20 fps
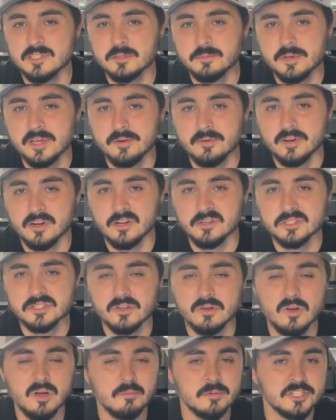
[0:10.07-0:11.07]
is Pete
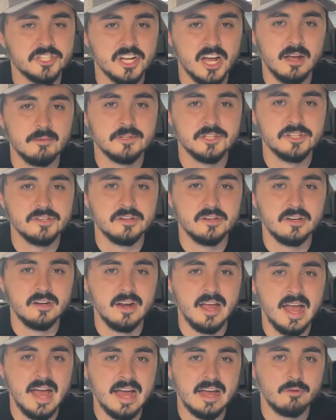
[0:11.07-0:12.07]
Reynoso. I'm a shop
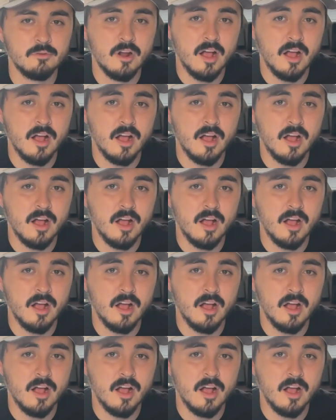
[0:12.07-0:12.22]
shooter at